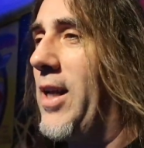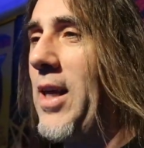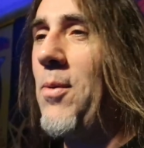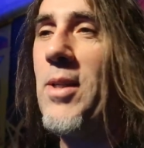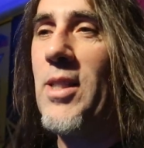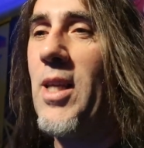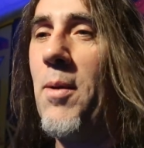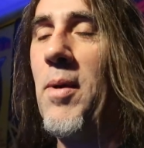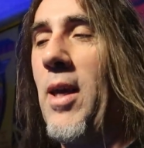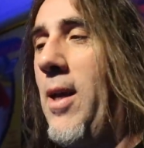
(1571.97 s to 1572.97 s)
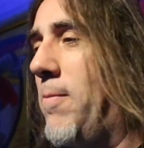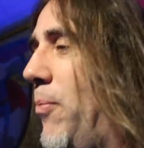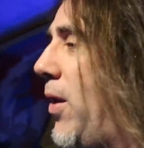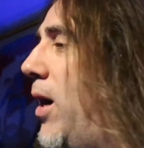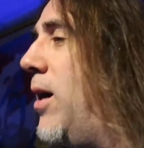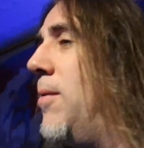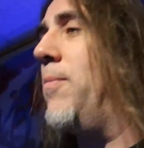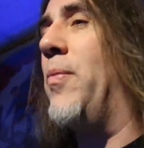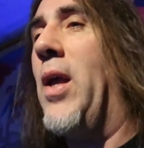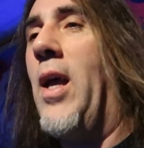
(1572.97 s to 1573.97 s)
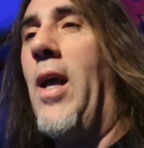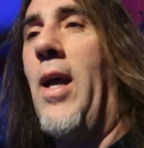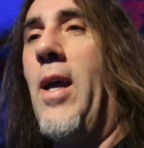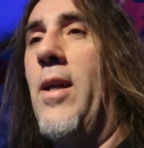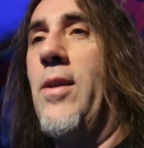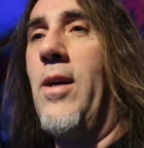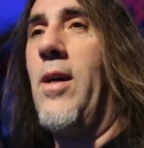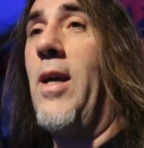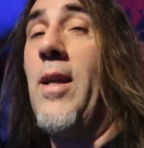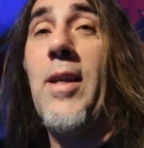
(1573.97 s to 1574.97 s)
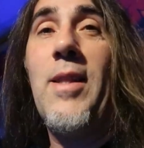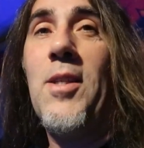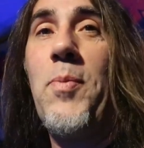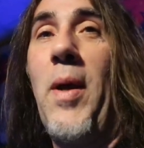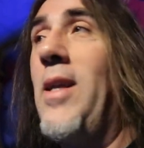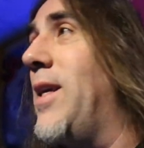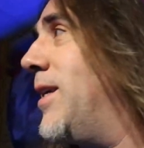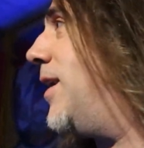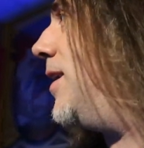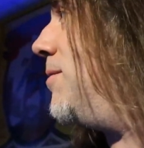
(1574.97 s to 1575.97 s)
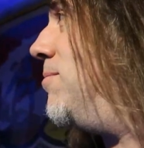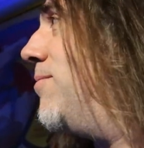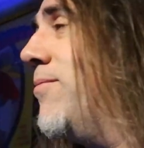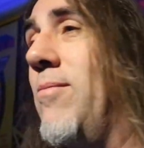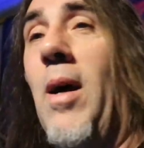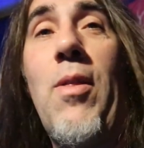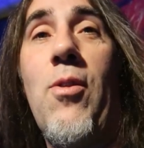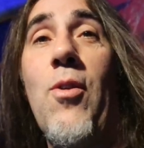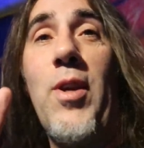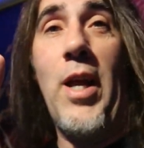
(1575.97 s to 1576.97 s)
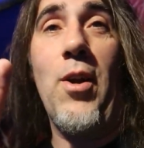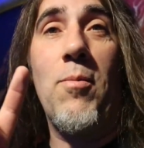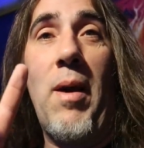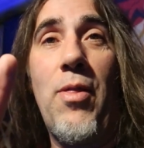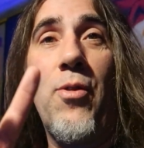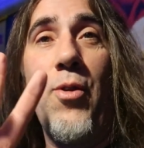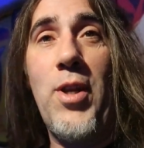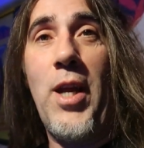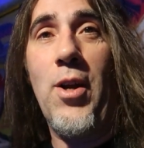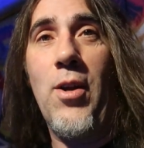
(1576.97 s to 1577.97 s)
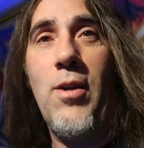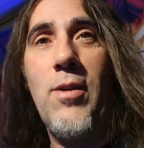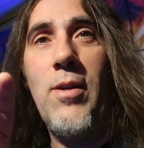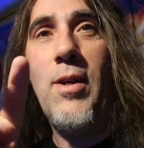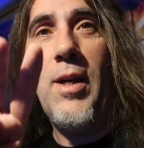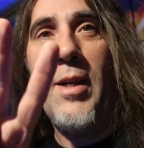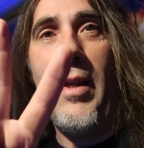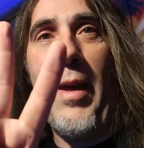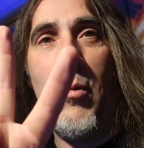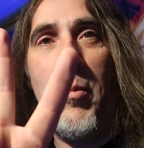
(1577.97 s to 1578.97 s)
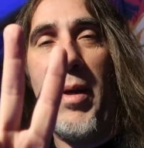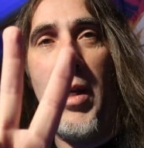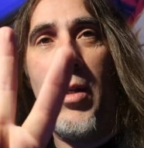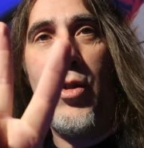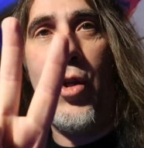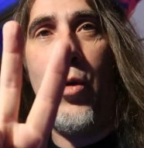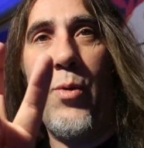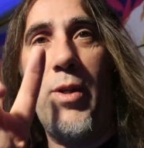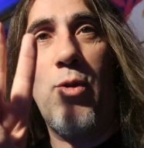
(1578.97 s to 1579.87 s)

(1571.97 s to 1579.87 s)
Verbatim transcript: I can't wait to see him again, um, and uh, and get this painting. Um, my third year. My third year. Yeah, that would be two.